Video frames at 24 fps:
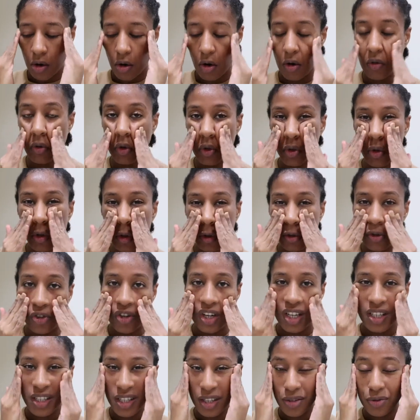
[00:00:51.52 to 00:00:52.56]
overall, the
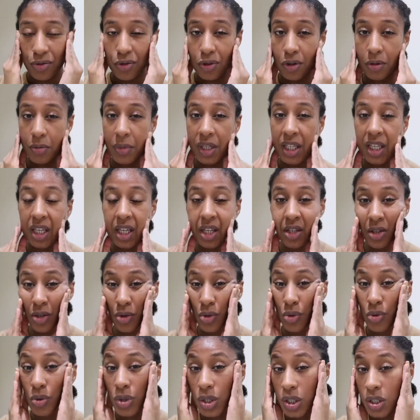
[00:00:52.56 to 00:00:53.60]
rating for me is a
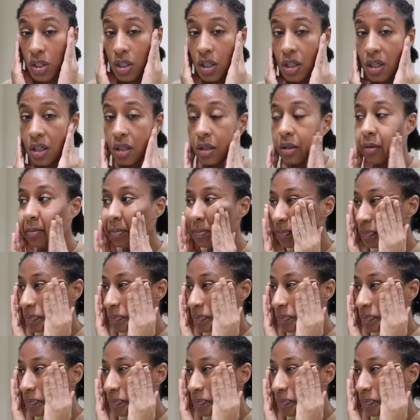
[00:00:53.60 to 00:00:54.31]
2-star.